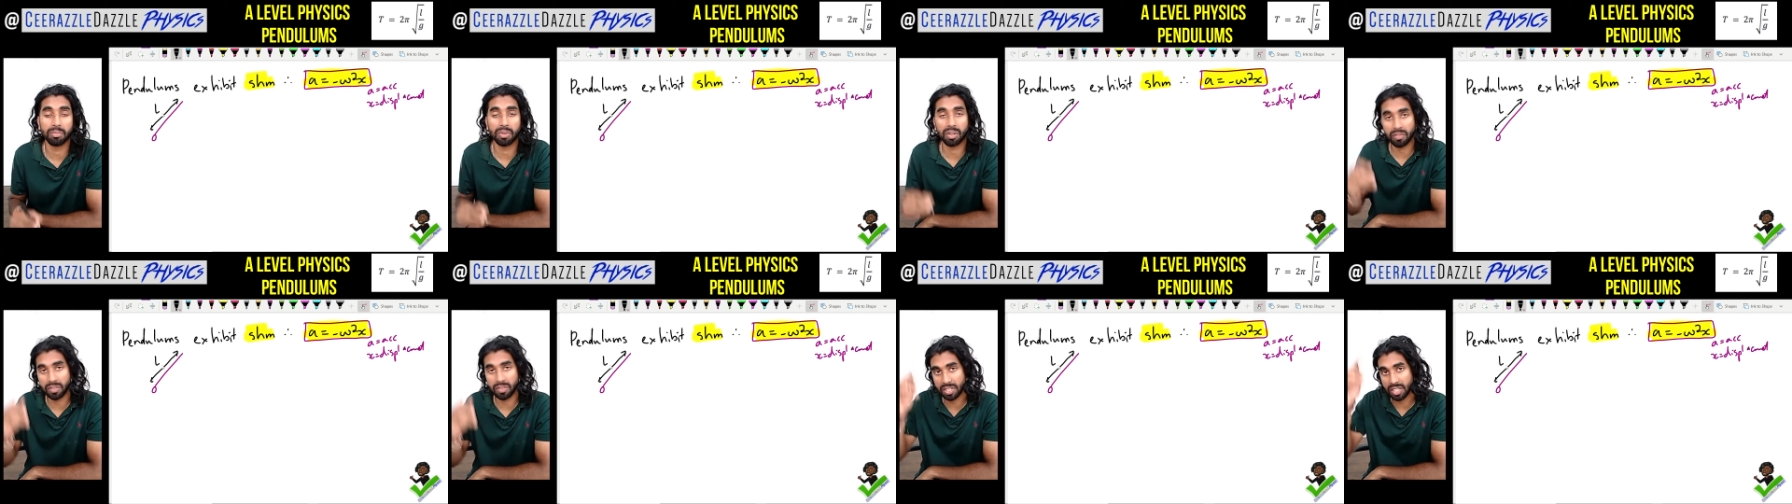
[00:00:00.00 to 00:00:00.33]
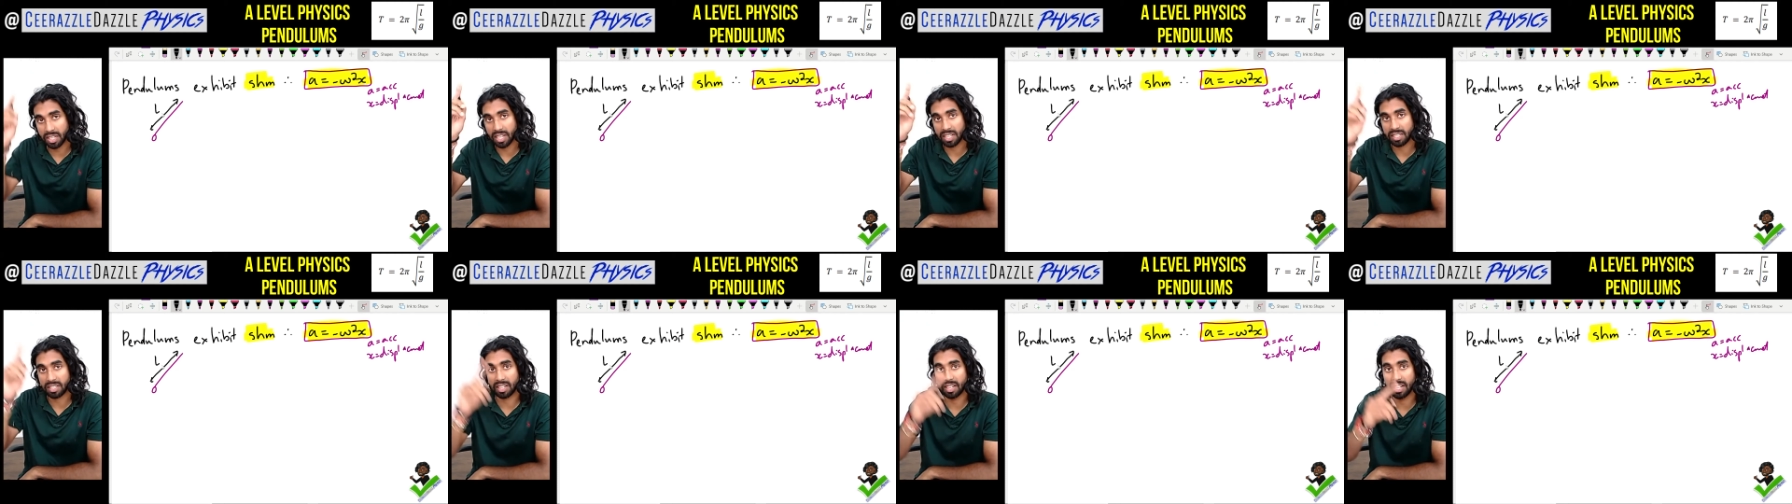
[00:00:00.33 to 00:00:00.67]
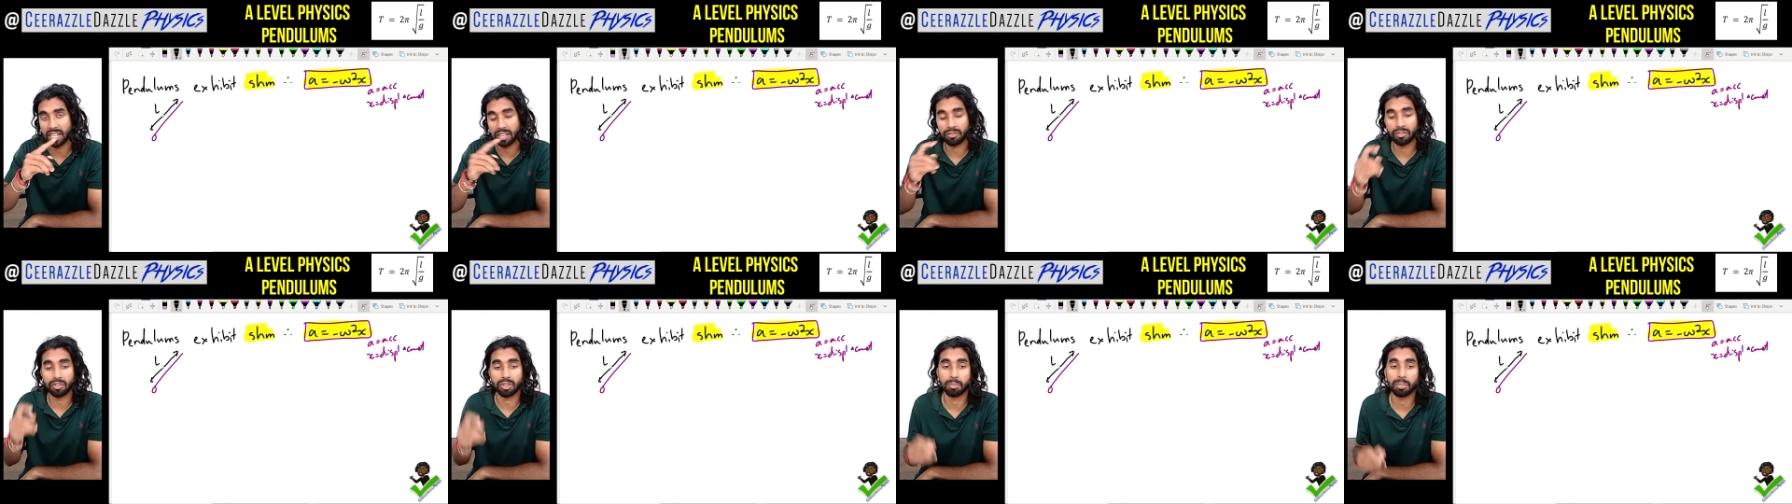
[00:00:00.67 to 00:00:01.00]
Obviously, that's the
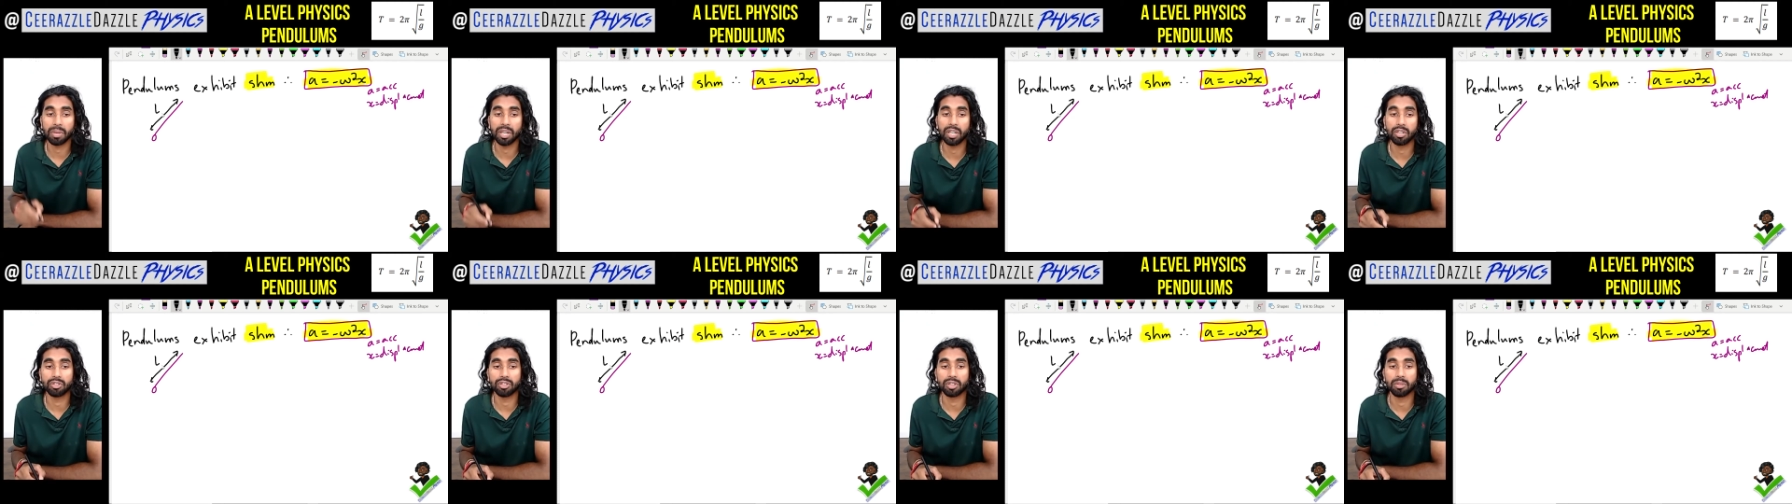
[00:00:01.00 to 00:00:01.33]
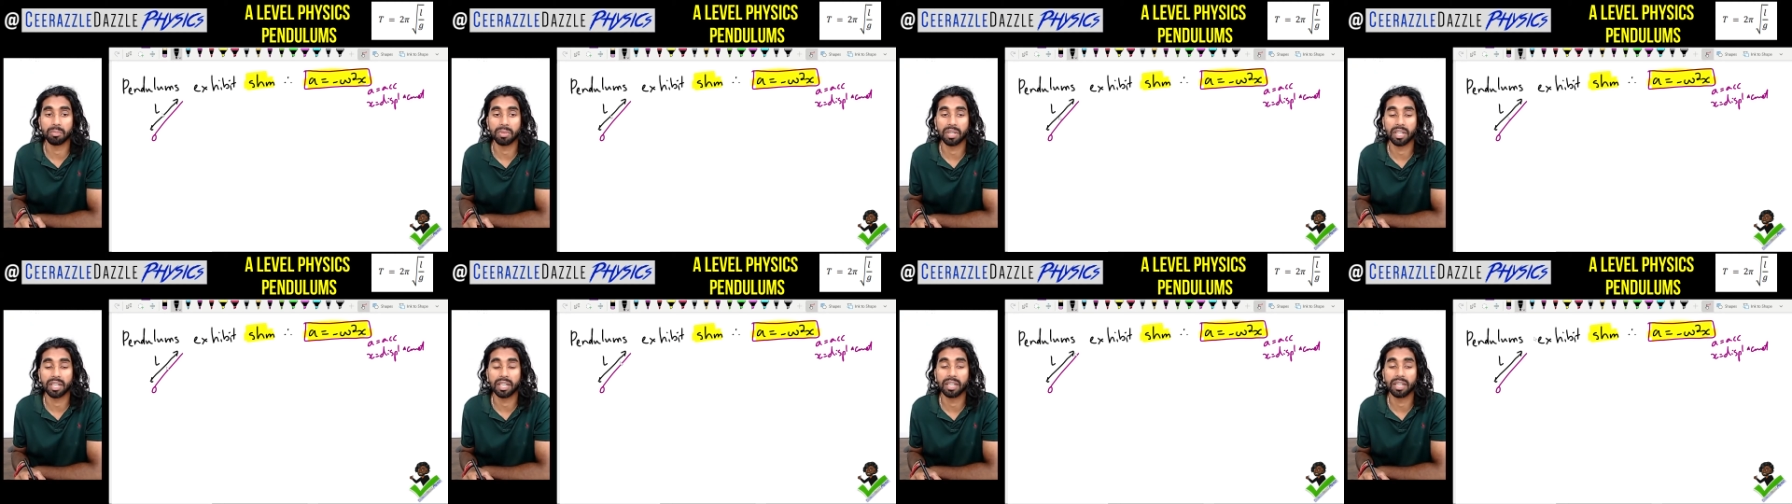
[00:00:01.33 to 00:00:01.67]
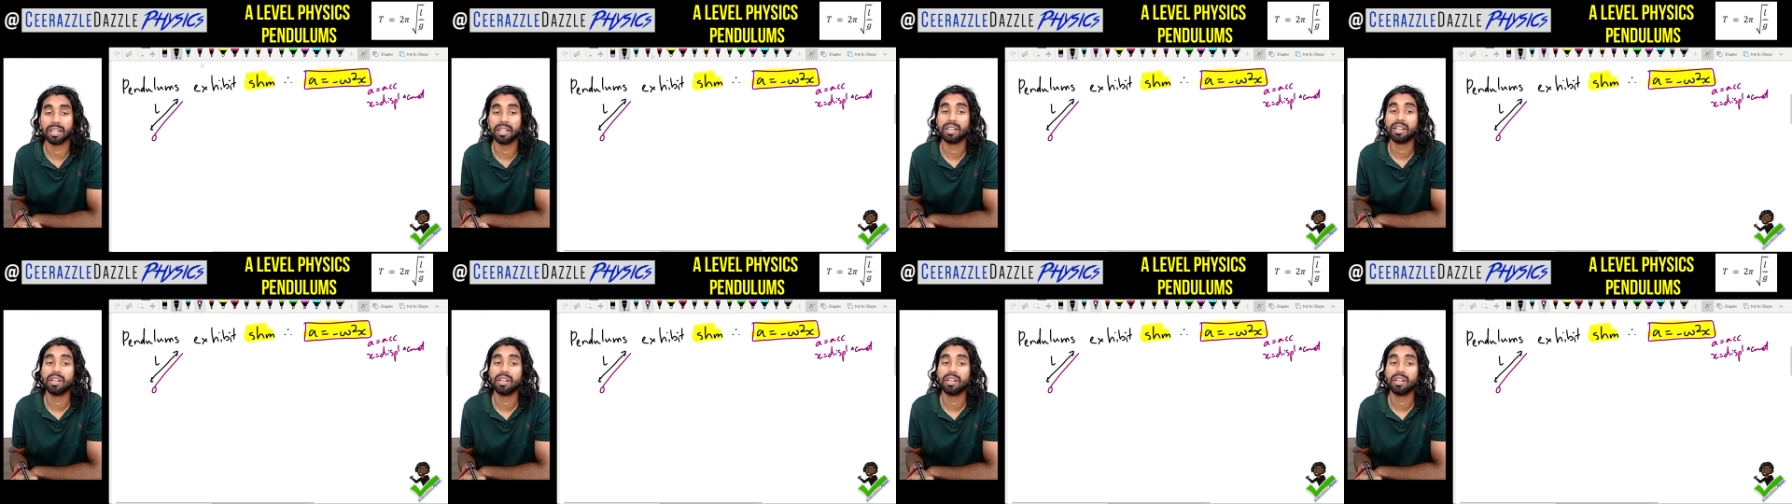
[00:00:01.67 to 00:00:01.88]
length of the pendulum here.